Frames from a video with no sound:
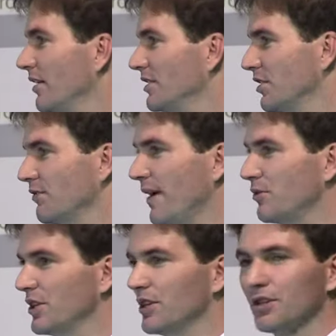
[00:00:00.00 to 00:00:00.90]
He's the
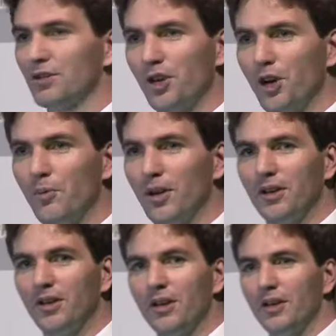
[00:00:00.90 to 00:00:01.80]
founding
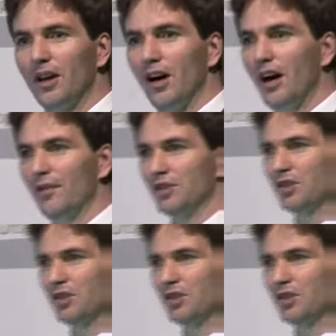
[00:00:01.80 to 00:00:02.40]
chairman of